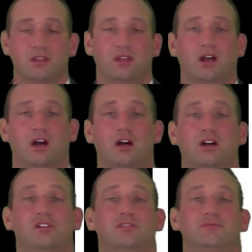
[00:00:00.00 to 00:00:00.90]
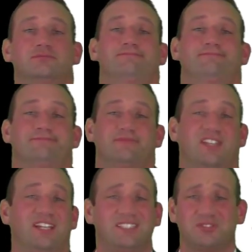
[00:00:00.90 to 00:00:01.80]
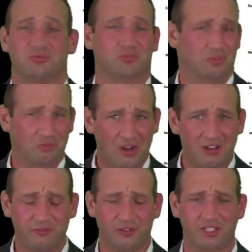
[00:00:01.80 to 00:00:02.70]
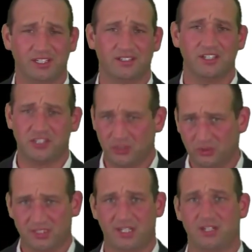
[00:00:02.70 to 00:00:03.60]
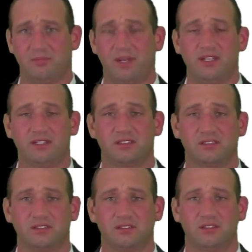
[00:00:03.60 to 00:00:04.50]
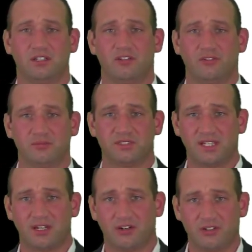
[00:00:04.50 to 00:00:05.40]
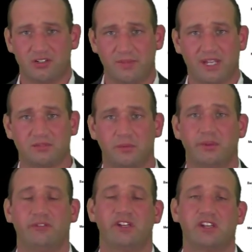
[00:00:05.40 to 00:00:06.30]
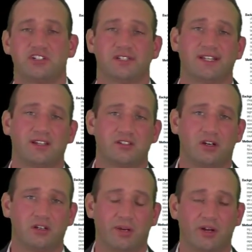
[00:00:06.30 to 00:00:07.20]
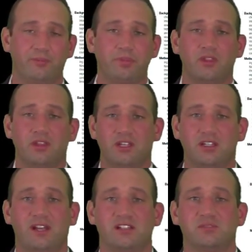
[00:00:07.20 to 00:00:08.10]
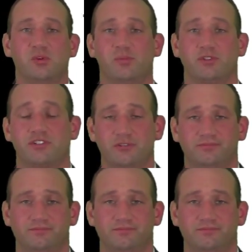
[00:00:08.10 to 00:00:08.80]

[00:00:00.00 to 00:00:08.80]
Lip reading: That's roughly the 2-second pace from center to maximum deviation that they talk about in lack of smooth pursuit.